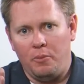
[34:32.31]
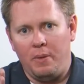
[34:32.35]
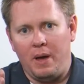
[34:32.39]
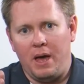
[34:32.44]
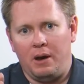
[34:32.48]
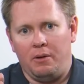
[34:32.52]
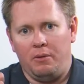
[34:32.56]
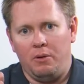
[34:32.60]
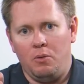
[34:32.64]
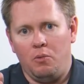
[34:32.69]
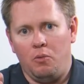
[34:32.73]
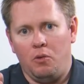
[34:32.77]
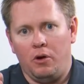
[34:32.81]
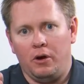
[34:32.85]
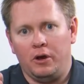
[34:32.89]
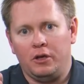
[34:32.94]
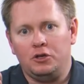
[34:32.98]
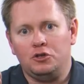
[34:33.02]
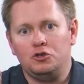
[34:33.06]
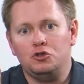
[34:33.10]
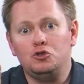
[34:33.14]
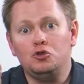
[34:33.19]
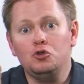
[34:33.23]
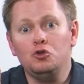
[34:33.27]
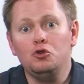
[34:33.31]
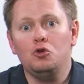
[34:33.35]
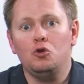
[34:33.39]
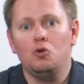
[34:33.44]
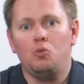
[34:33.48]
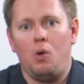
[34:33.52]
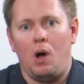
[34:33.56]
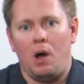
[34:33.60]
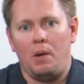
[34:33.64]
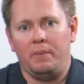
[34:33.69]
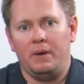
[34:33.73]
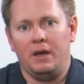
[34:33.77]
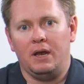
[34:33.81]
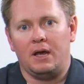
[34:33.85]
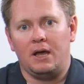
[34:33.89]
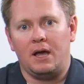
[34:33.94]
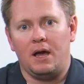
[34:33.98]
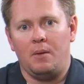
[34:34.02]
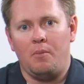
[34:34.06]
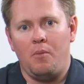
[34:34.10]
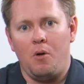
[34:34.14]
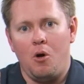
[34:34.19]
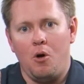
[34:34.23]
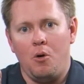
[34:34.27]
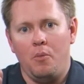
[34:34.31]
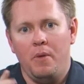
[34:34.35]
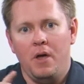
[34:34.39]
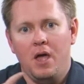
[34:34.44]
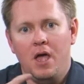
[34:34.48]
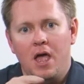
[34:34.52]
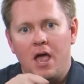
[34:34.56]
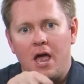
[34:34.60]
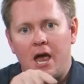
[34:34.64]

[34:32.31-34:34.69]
battery warning, do you want me to come home?